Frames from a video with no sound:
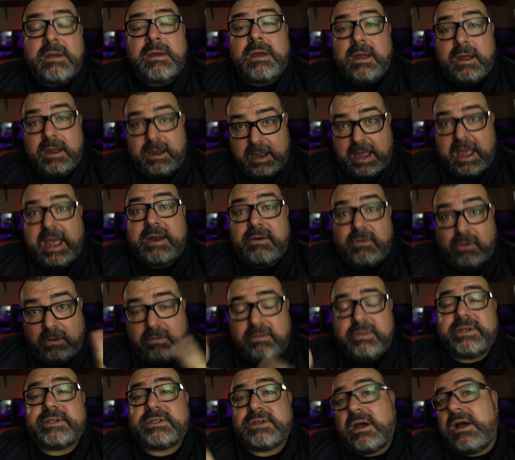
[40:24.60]
And all
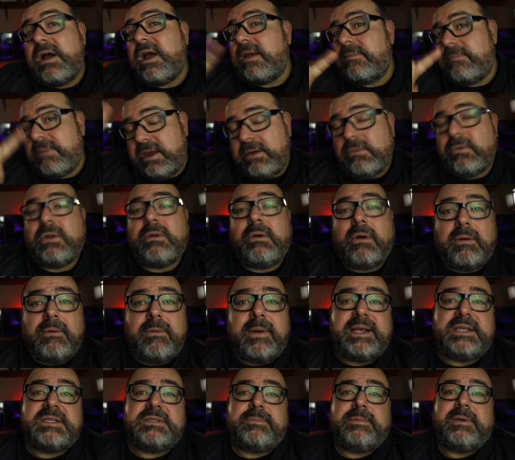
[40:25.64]
the time, it will
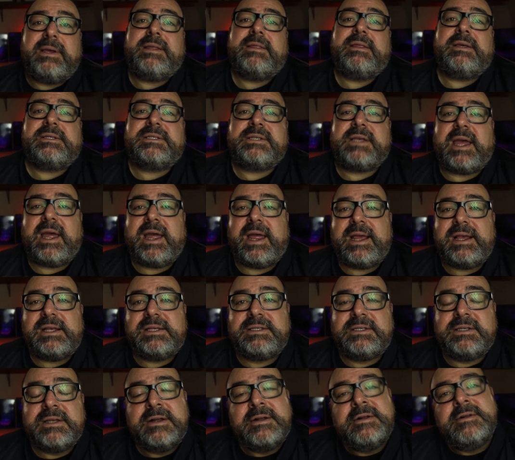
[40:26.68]
always be this case.